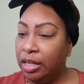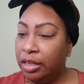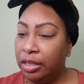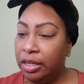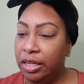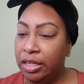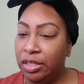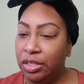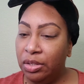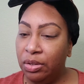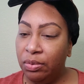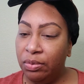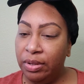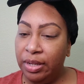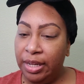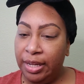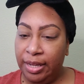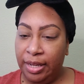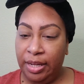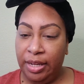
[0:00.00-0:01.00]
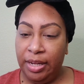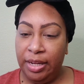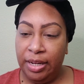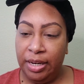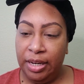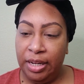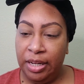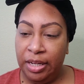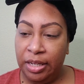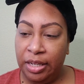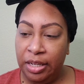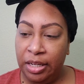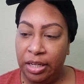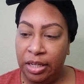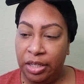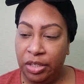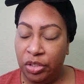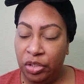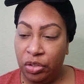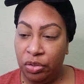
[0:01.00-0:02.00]
Let's go ahead and
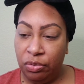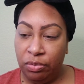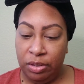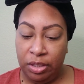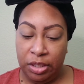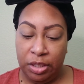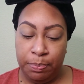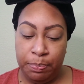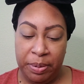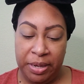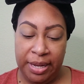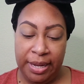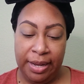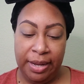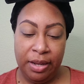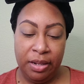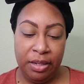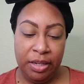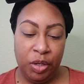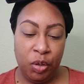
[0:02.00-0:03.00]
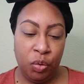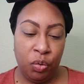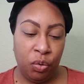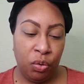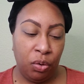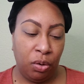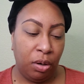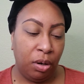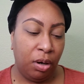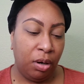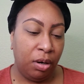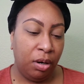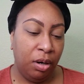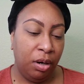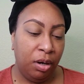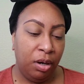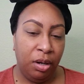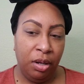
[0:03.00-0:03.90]
get into this palette, girl.